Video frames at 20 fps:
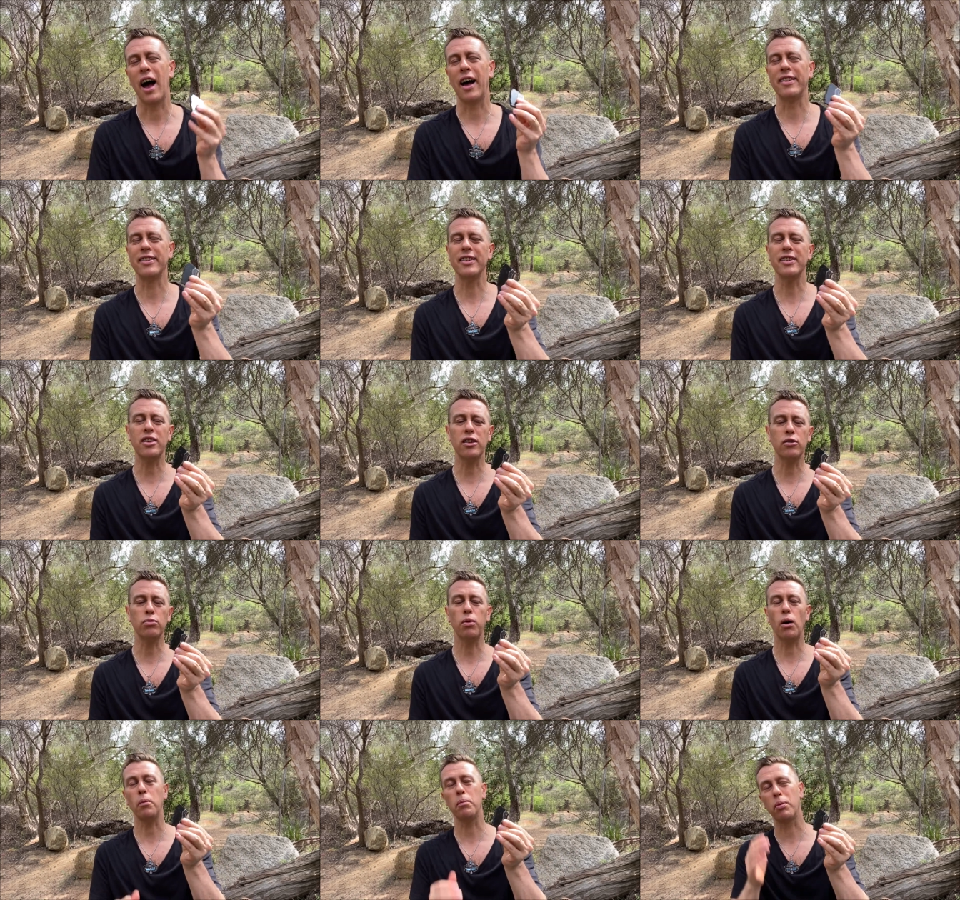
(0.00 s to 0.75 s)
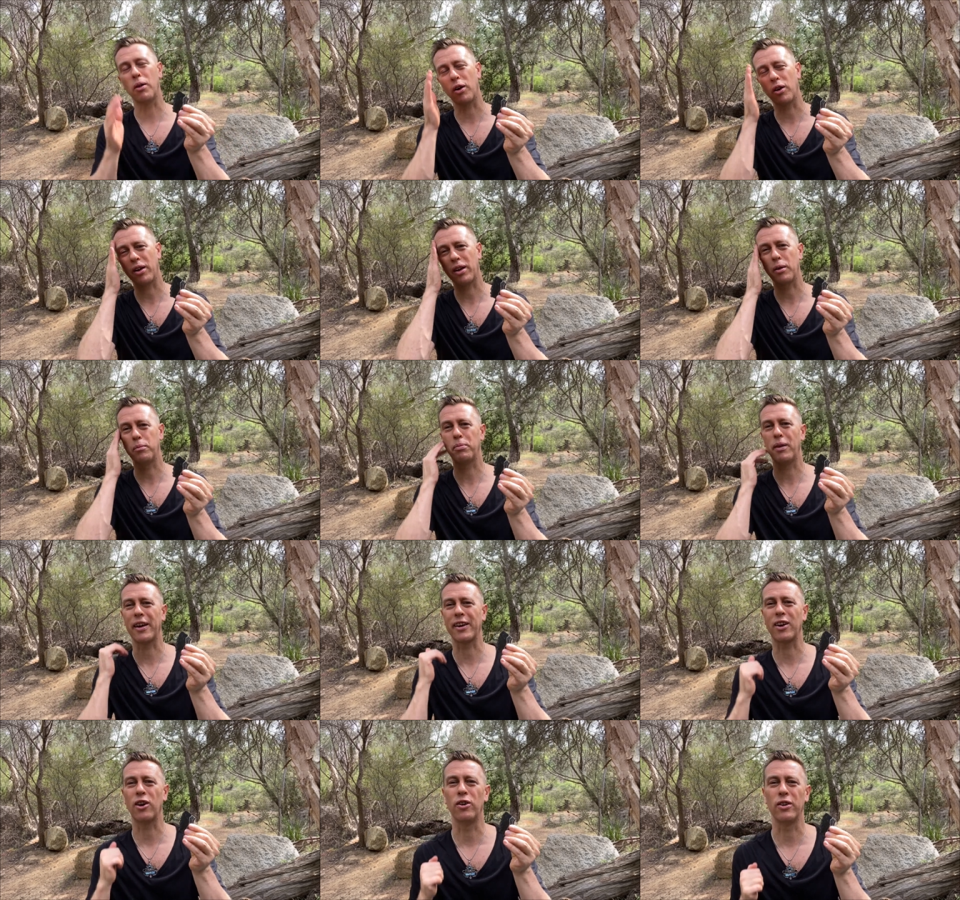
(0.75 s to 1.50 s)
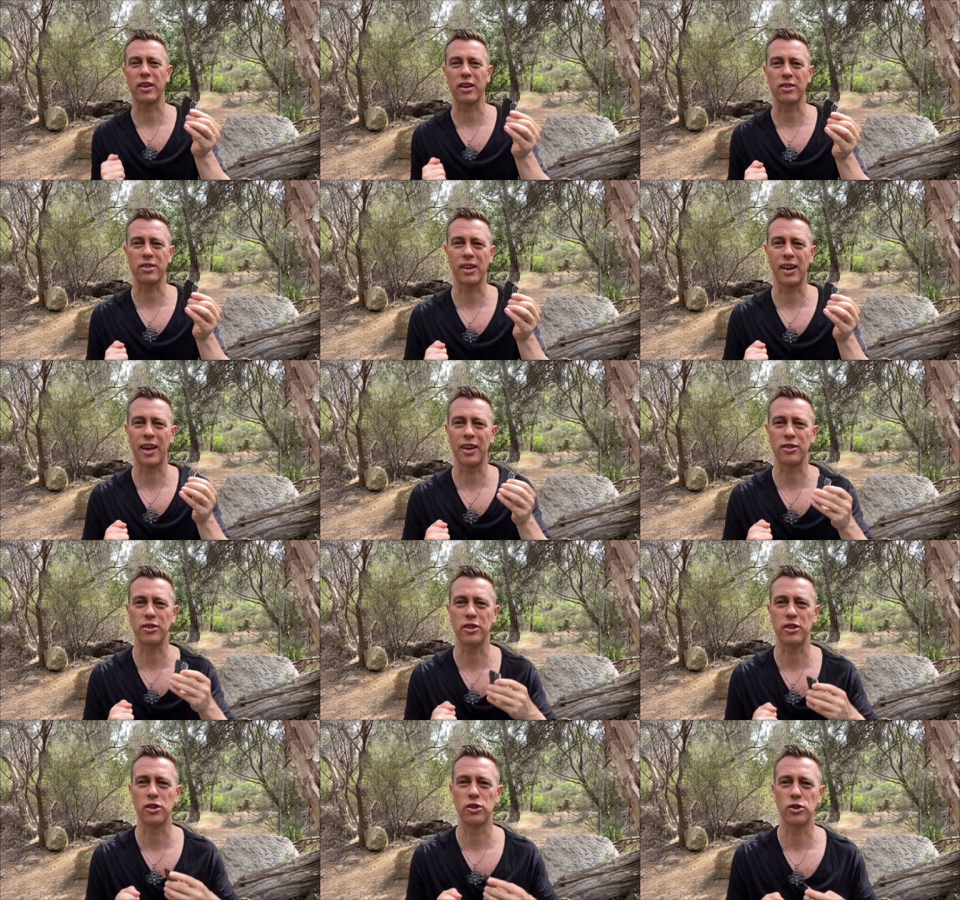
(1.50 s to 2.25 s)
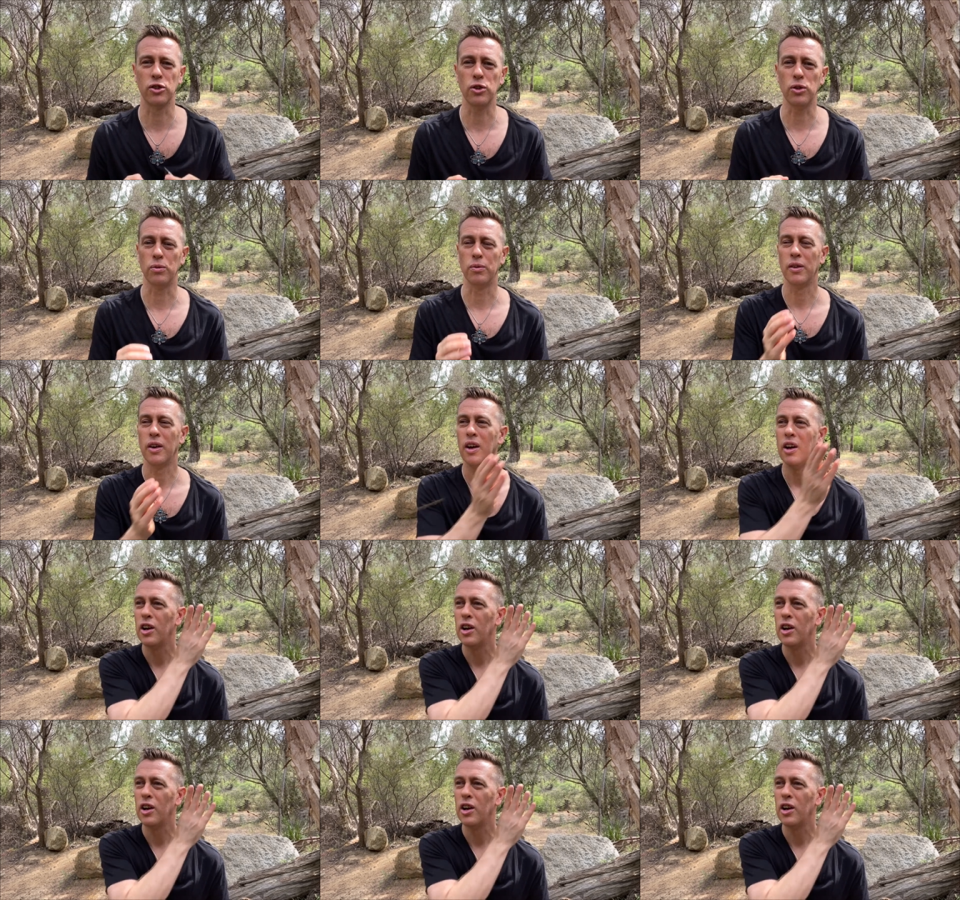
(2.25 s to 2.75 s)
And this is what black onyx allows you to do.